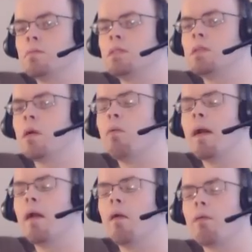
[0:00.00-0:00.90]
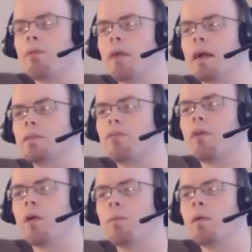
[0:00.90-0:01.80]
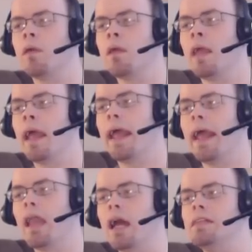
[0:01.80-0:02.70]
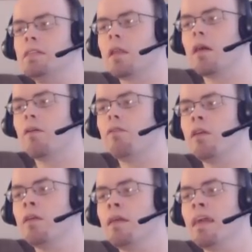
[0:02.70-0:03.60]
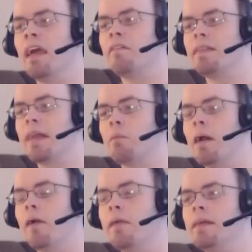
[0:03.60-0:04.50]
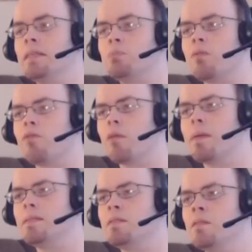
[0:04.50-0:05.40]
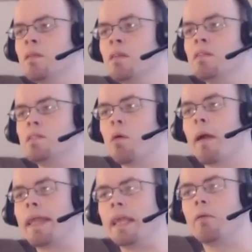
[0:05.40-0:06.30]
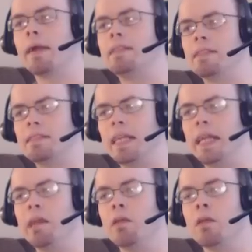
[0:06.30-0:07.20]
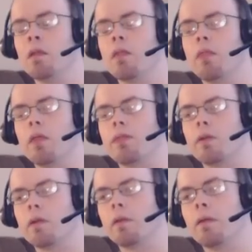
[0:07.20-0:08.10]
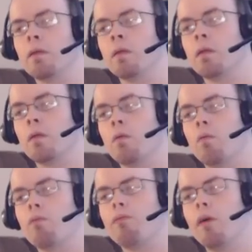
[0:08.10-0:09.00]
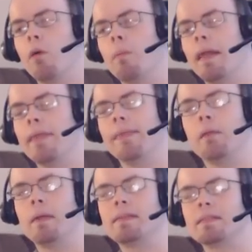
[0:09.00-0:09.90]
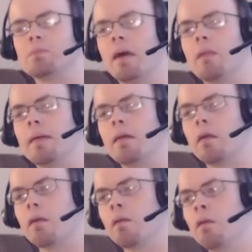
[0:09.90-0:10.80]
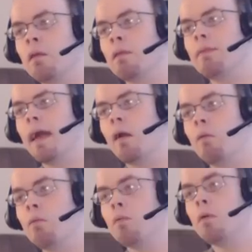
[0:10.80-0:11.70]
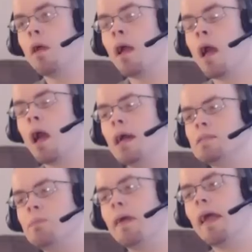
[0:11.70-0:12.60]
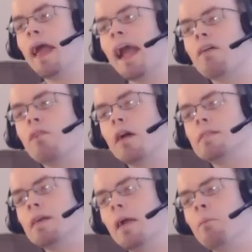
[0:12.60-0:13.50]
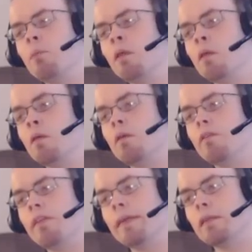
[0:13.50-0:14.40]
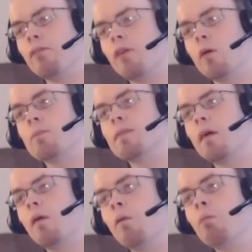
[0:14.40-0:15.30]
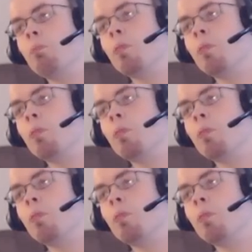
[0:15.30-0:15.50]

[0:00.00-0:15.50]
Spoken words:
so well throughout the film. And I just loved everything about his performance. So I can't wait to see the third film in the Amazing Spider-Man arc. Now, I spent a heck of a lot of time reviewing the film, so